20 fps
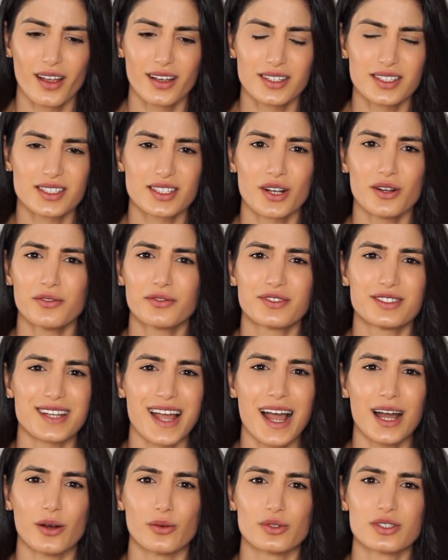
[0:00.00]

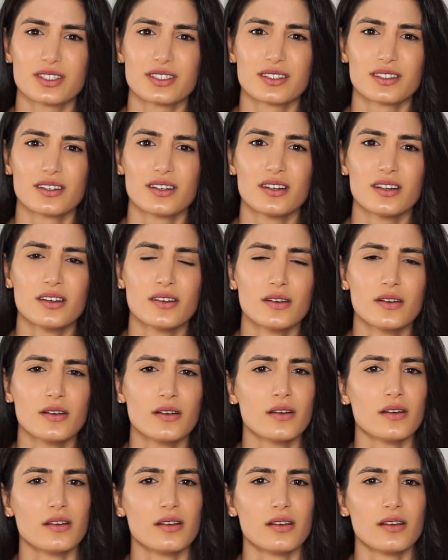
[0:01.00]
self-doubt
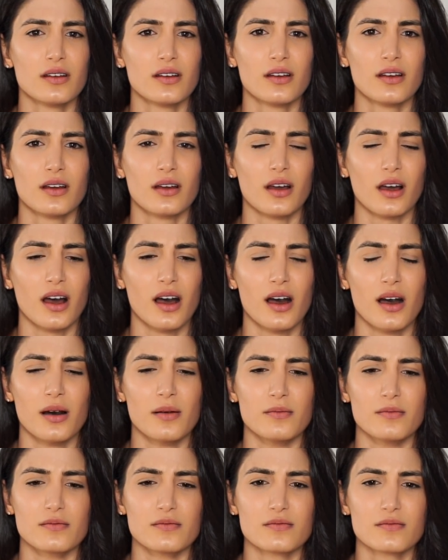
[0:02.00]

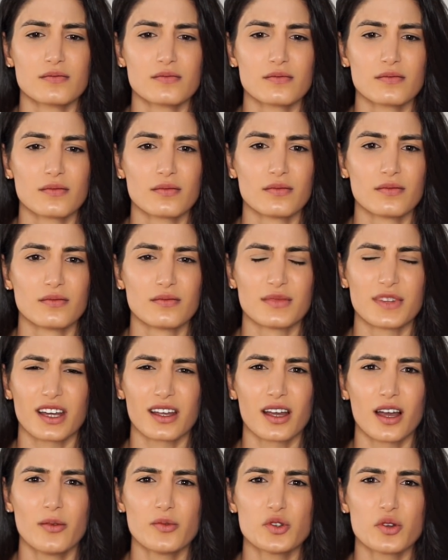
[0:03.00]

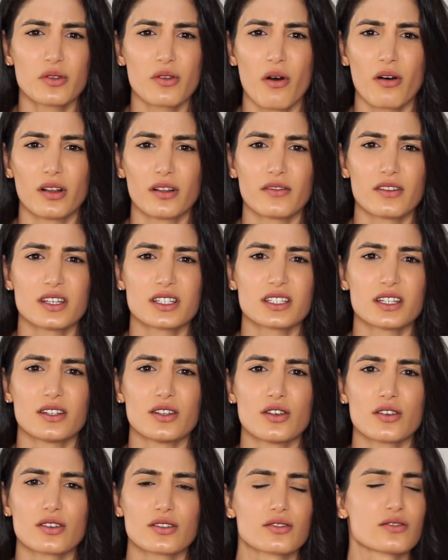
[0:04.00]
that comes with all of this.
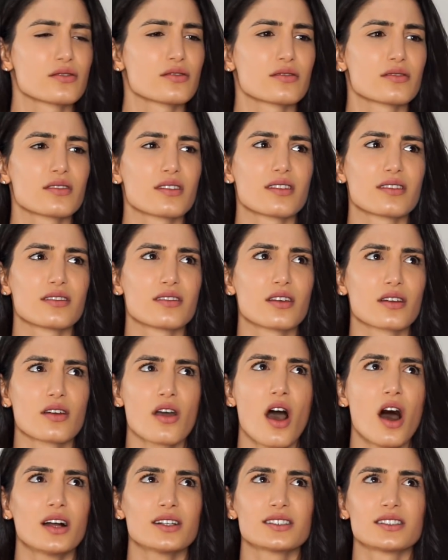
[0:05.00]
And the
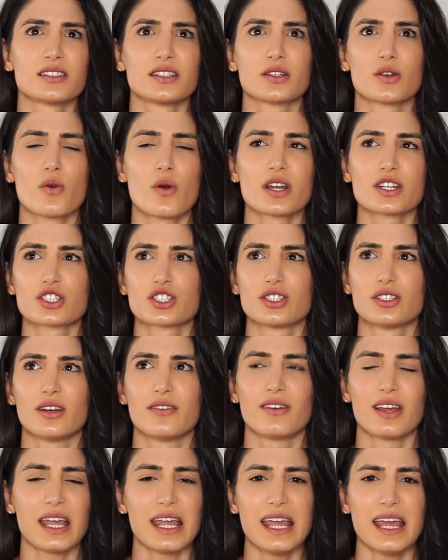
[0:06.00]
constant question
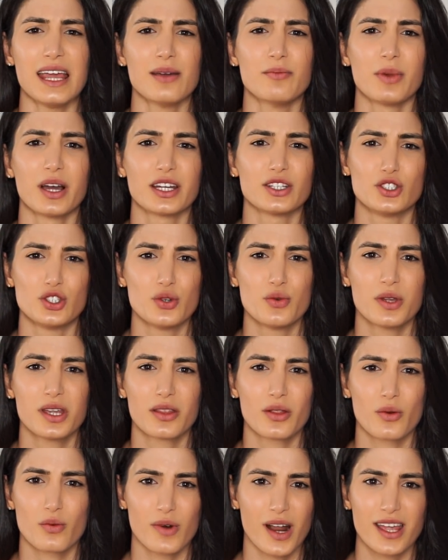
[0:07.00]
of, am I
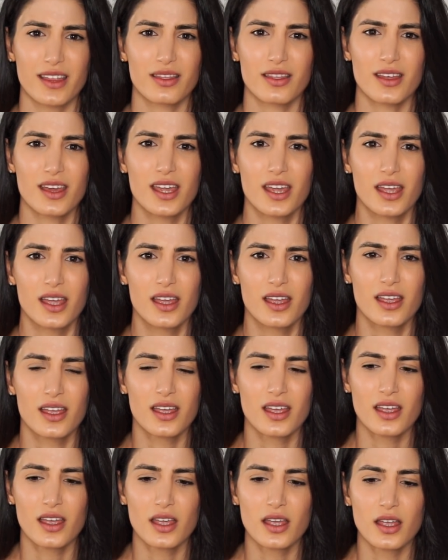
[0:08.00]
doing the right thing?
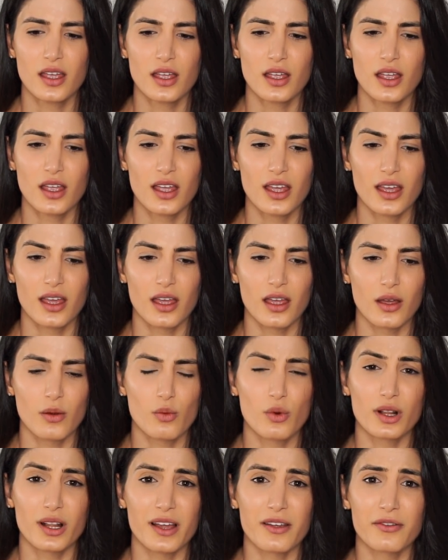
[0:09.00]

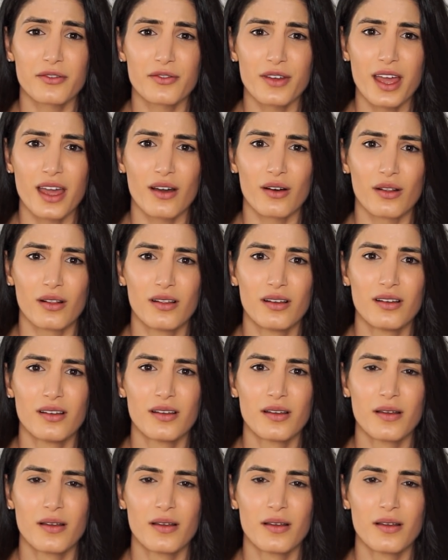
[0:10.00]
Will I fail?